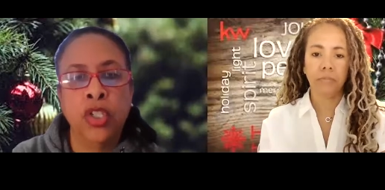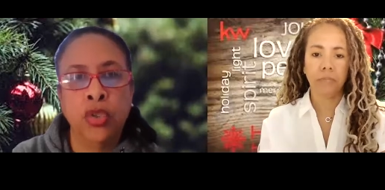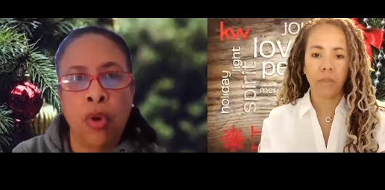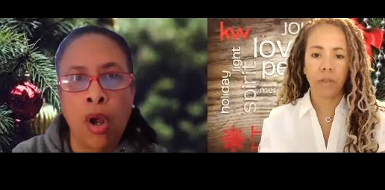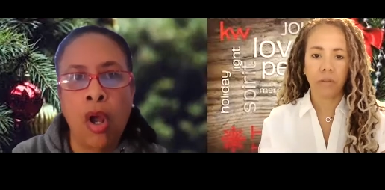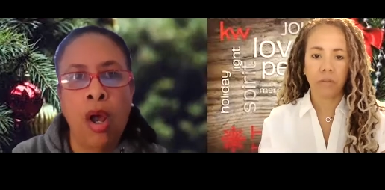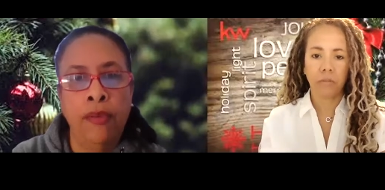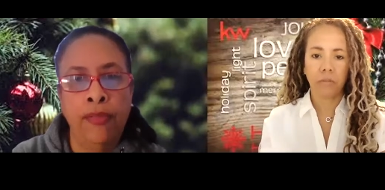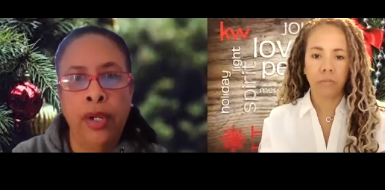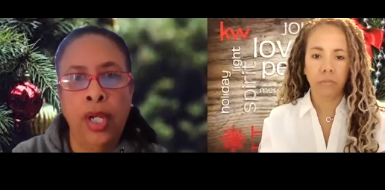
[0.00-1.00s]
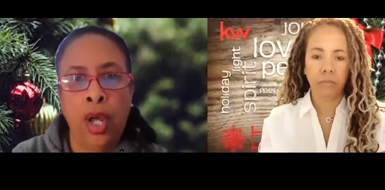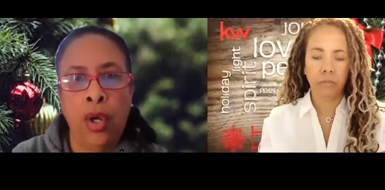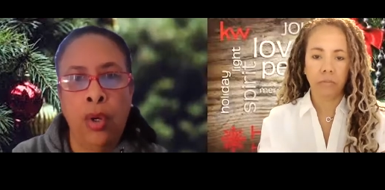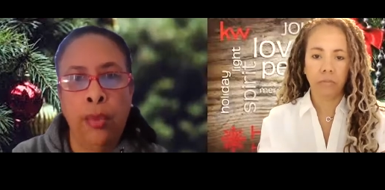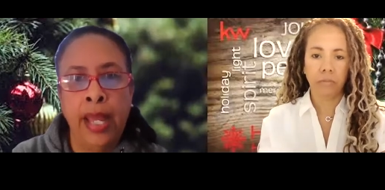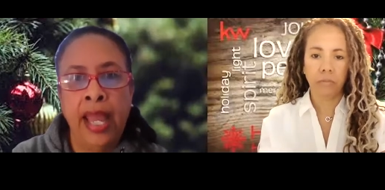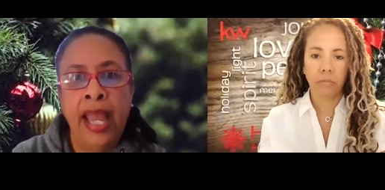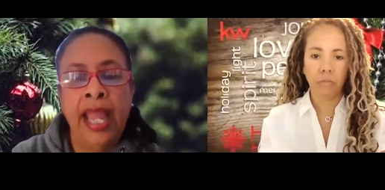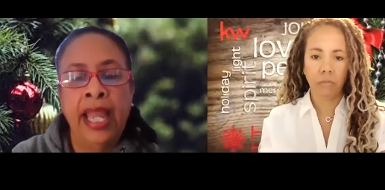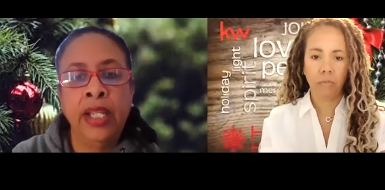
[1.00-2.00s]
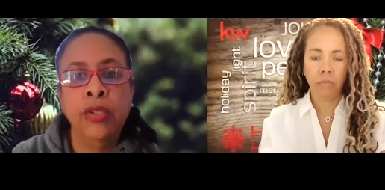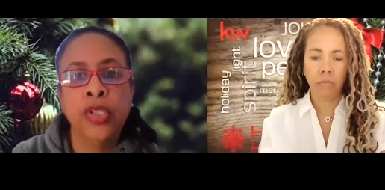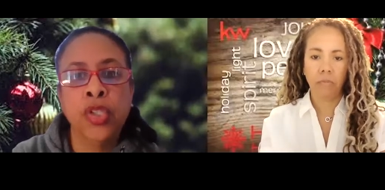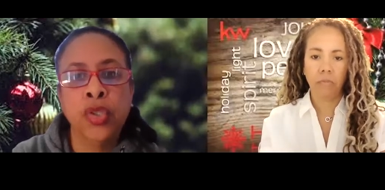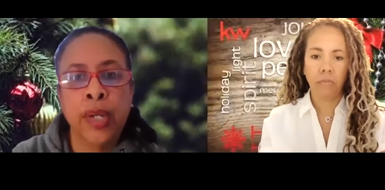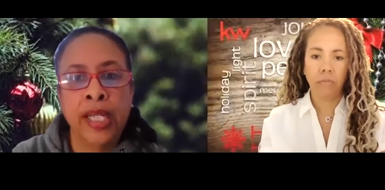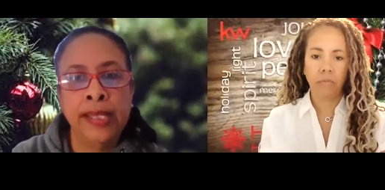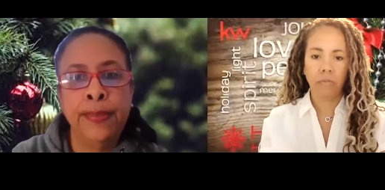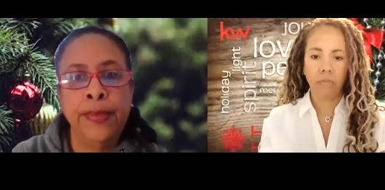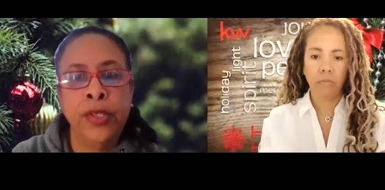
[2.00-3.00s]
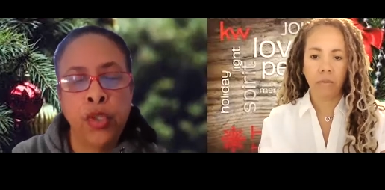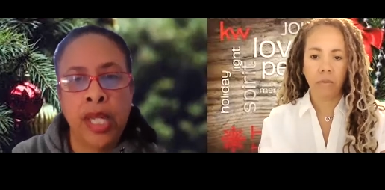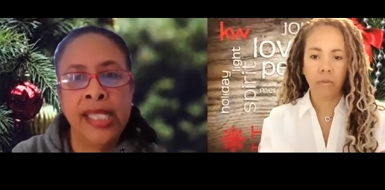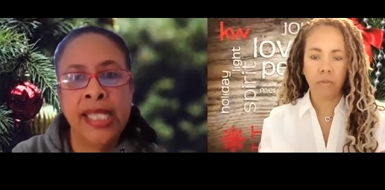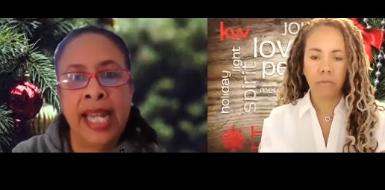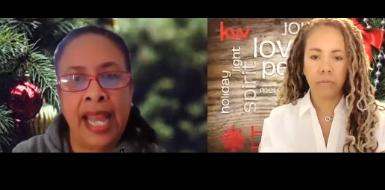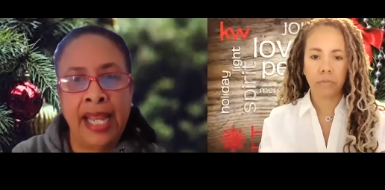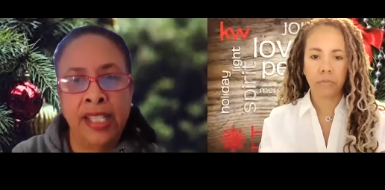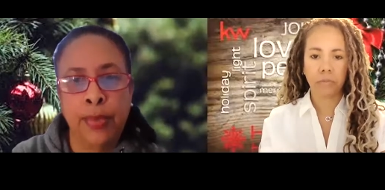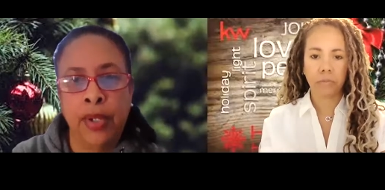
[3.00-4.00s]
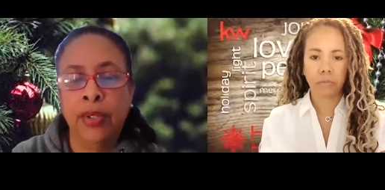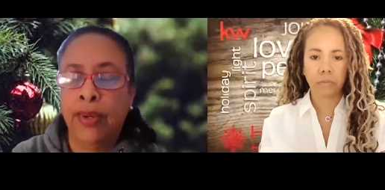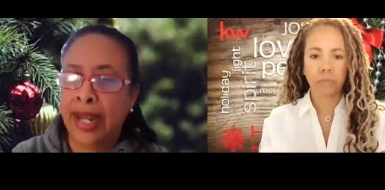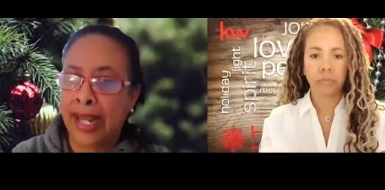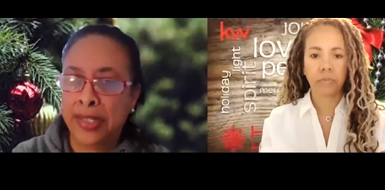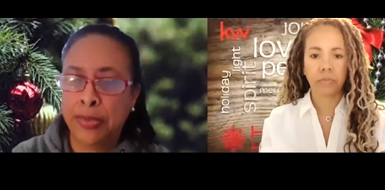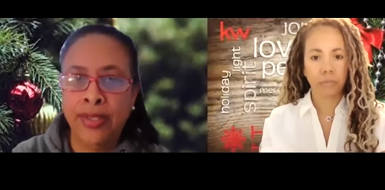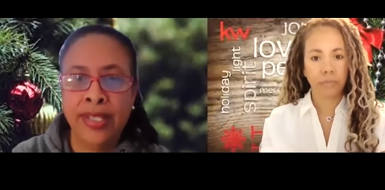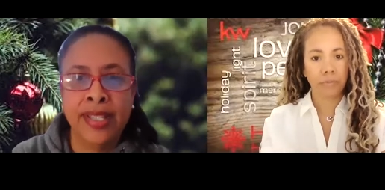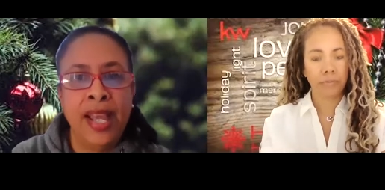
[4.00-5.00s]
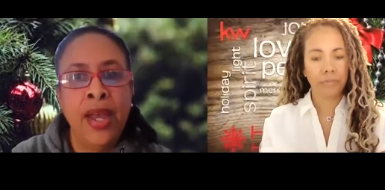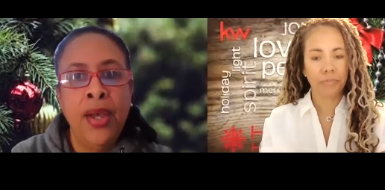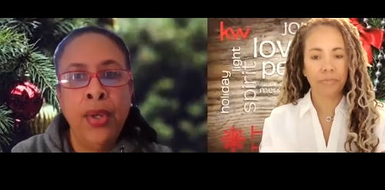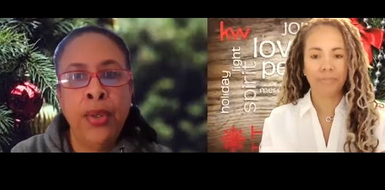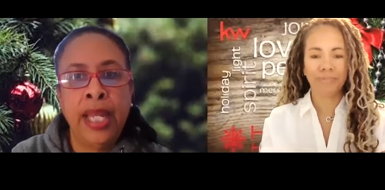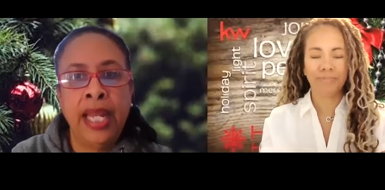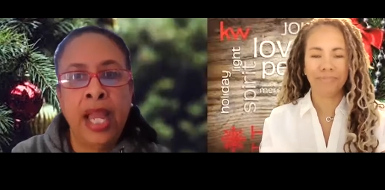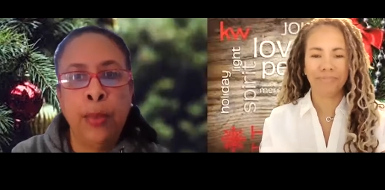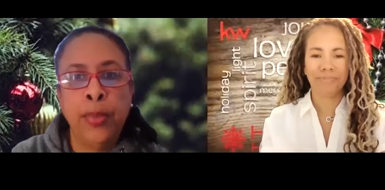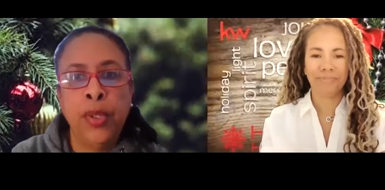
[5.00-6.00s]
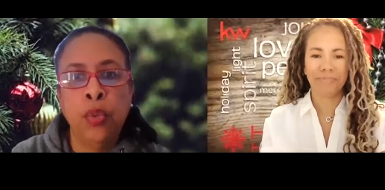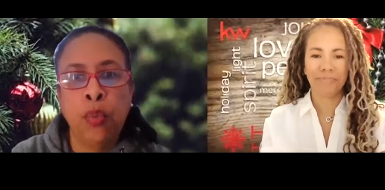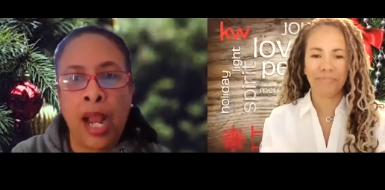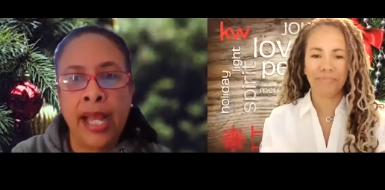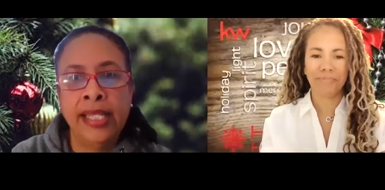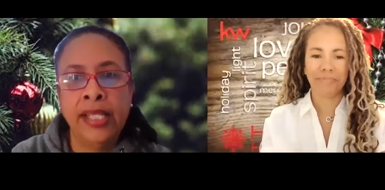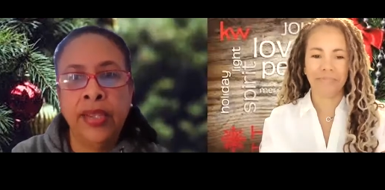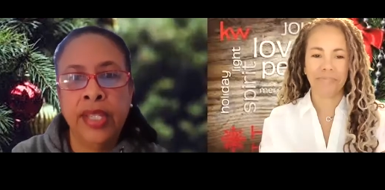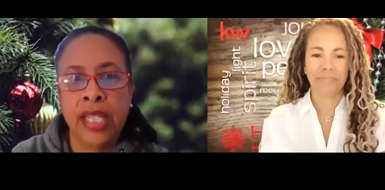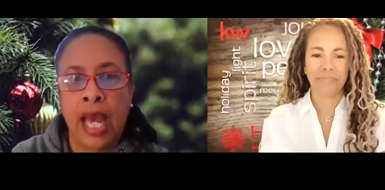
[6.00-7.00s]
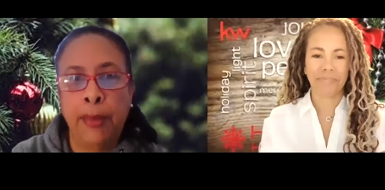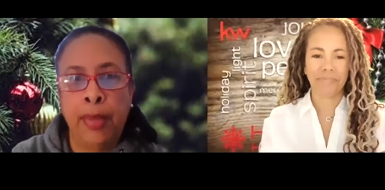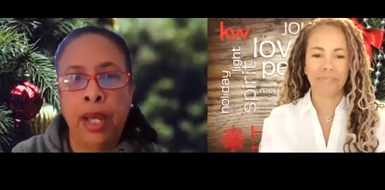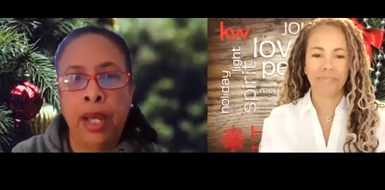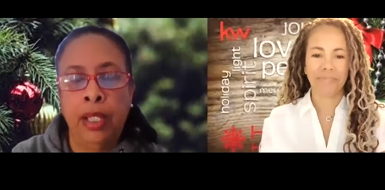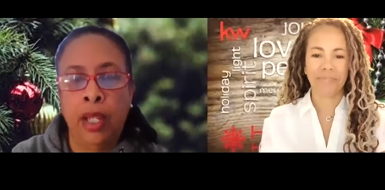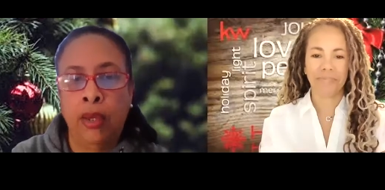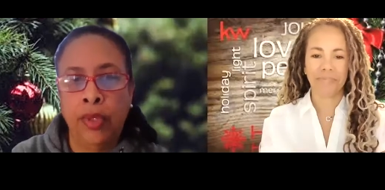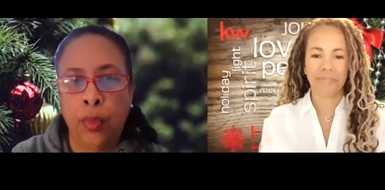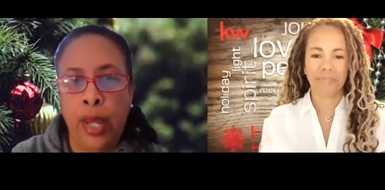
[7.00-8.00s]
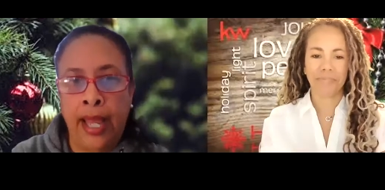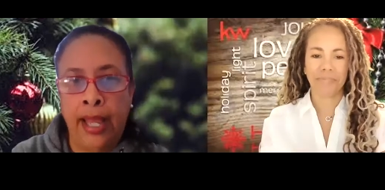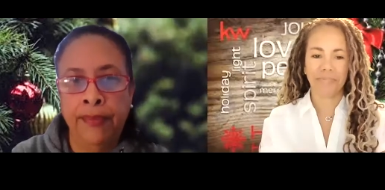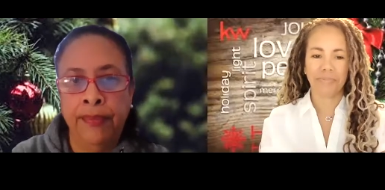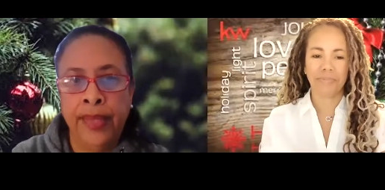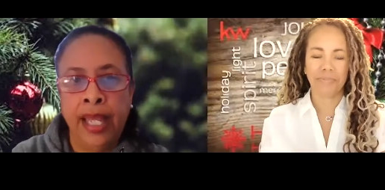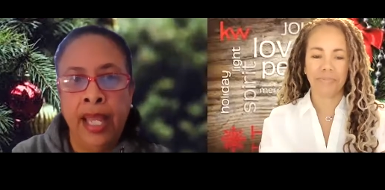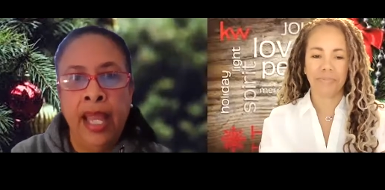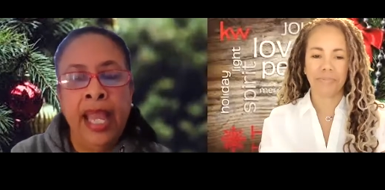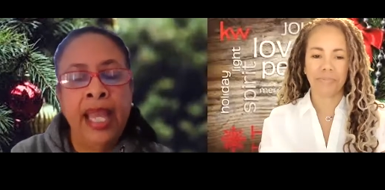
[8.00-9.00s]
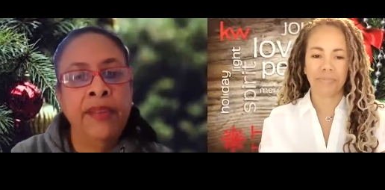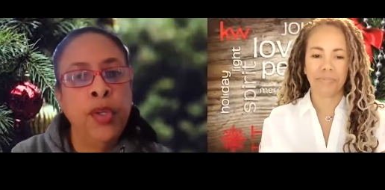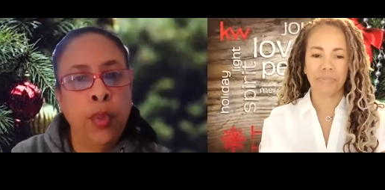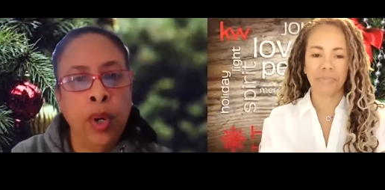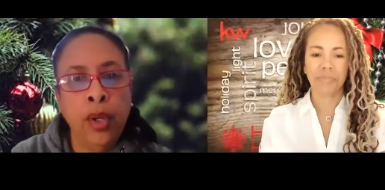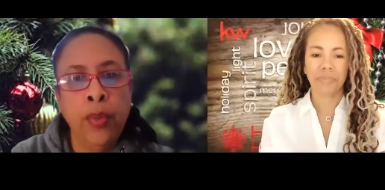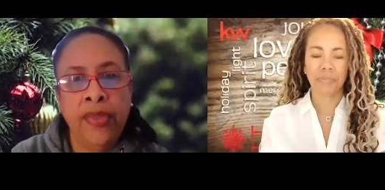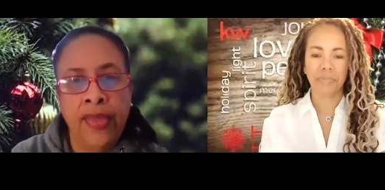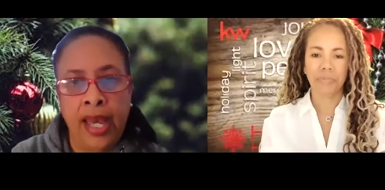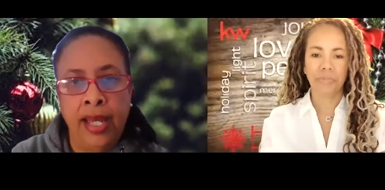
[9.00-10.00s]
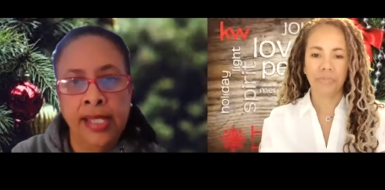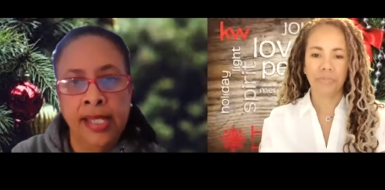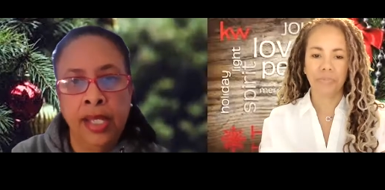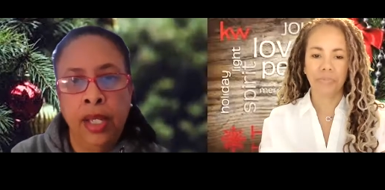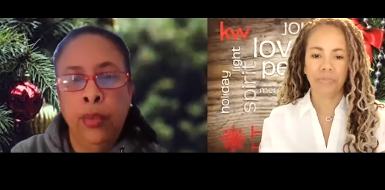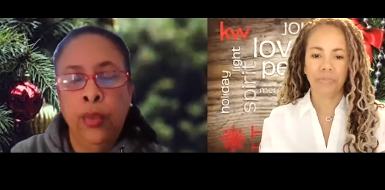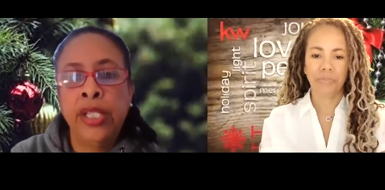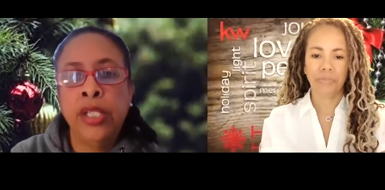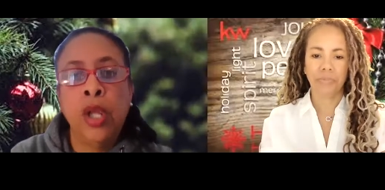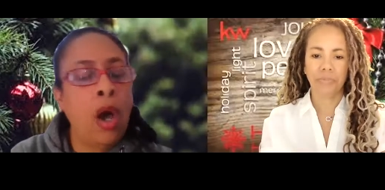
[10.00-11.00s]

Speaker 1: a strong offer on a home and use a trust, trusted expert or experts who can help you rise to the top along the way. And if you work with us, we